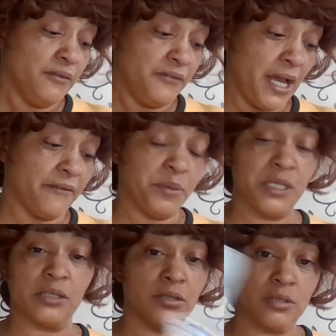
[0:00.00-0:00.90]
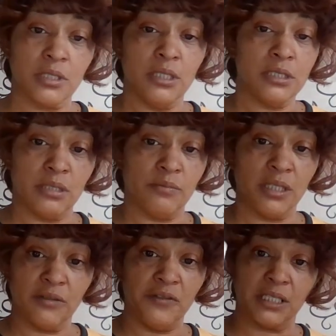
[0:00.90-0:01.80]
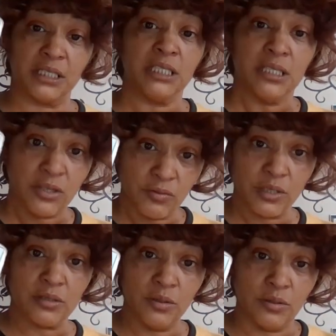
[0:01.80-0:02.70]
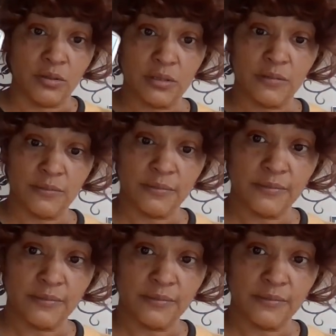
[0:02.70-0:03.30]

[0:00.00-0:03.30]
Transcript: five of pentacles to the motherfucking three of swords